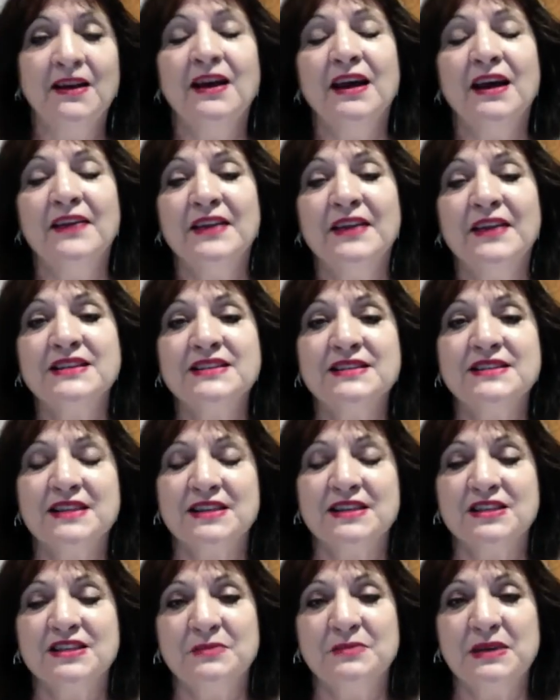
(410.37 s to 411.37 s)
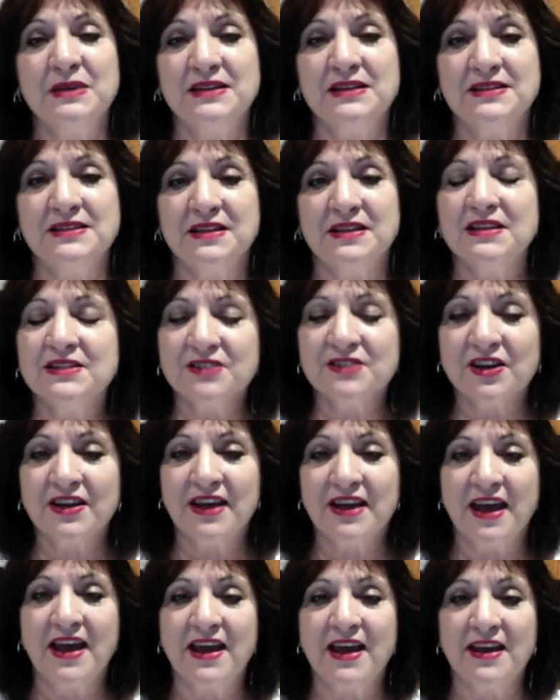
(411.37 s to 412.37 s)
And they just said to me, he said, it's
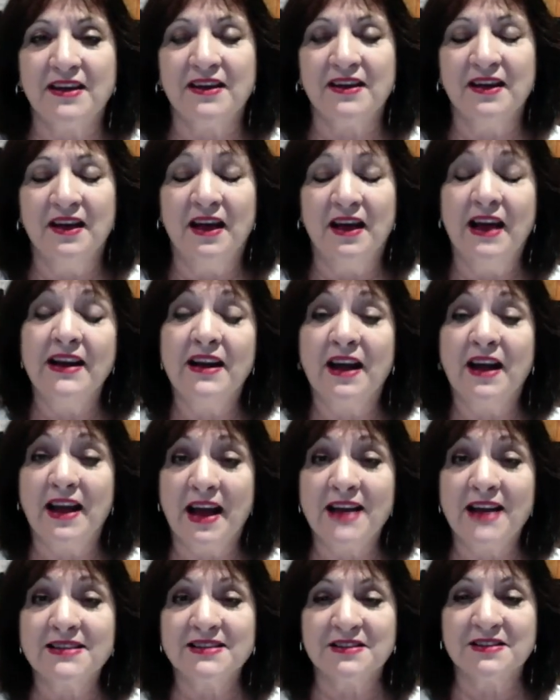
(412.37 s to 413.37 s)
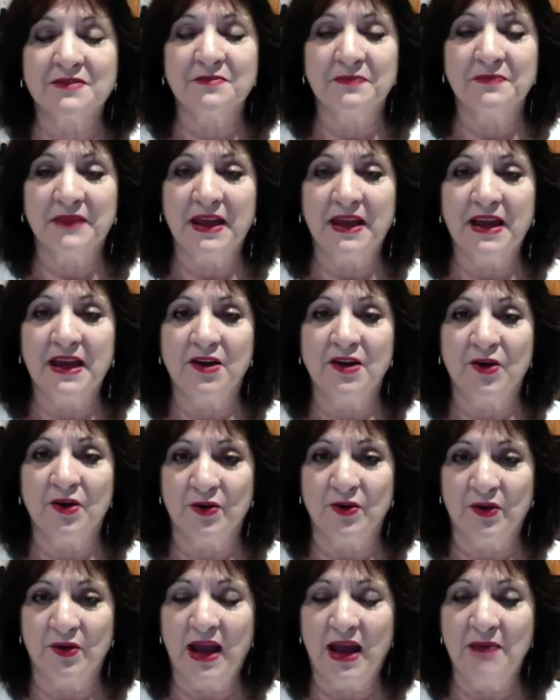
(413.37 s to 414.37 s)
okay. And I asked them, hey,
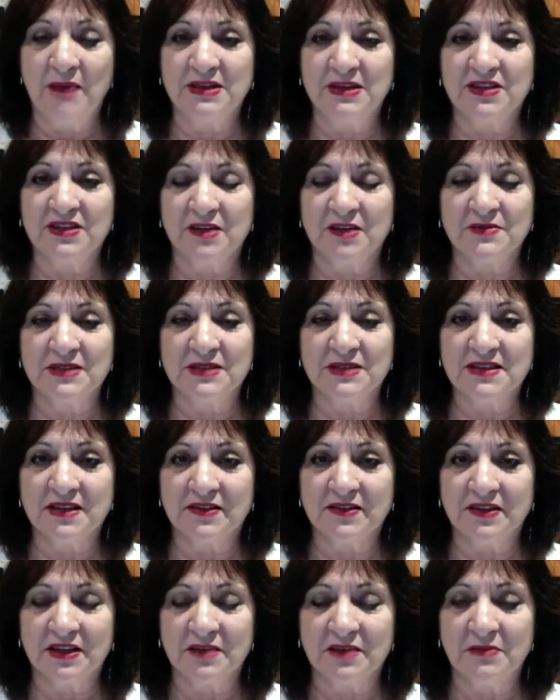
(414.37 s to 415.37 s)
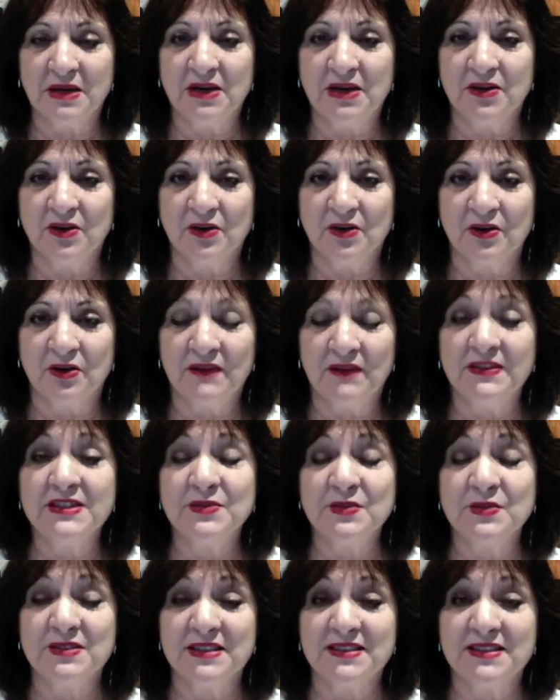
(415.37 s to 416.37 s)
no, how many times they'd done the Camino. And
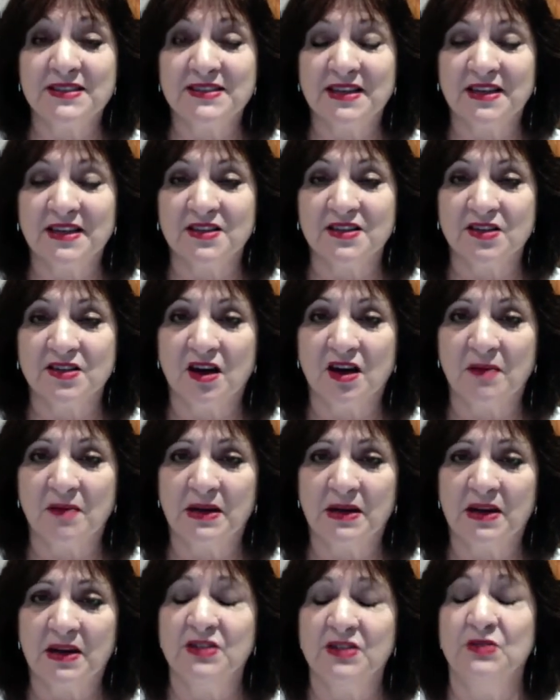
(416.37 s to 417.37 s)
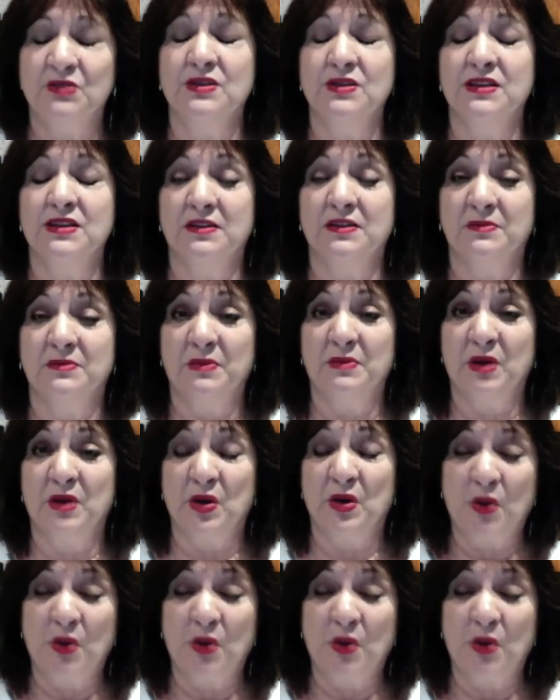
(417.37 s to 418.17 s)
this was their second time. And I looked at them and go,